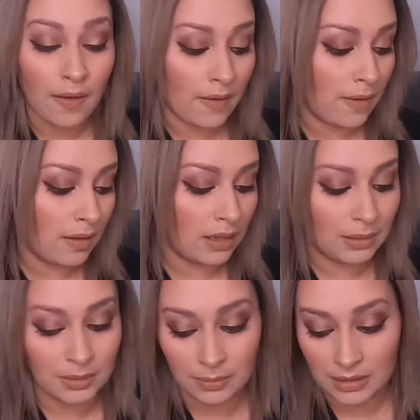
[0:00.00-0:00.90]
Oh,
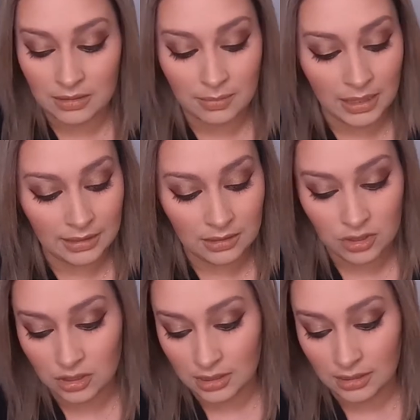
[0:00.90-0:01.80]
I'm about to buy this
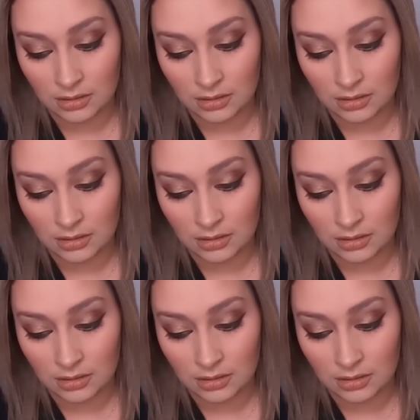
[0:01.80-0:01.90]
shit.